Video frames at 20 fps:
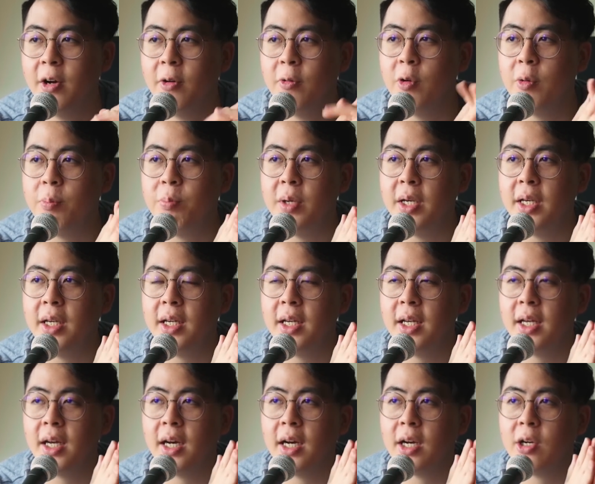would
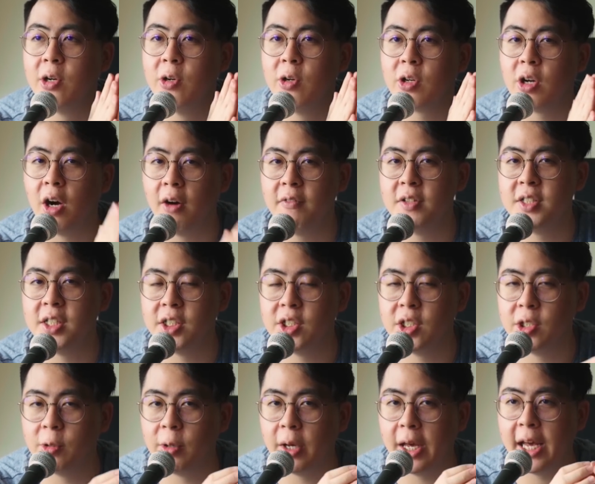be a good
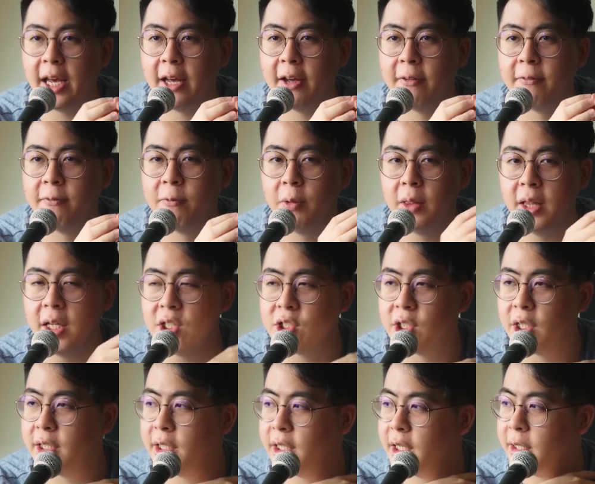conversation to have with each
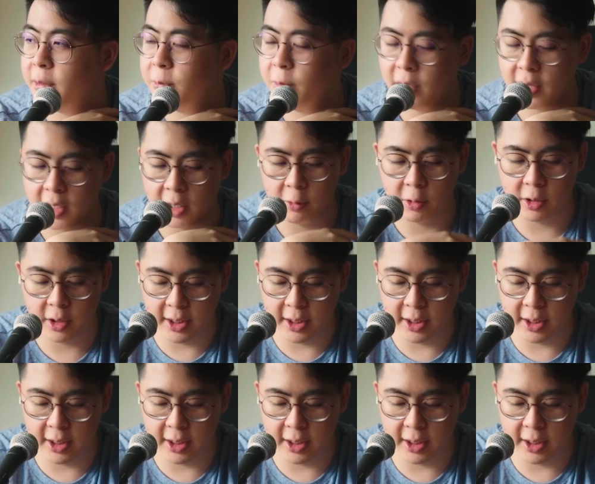other and with our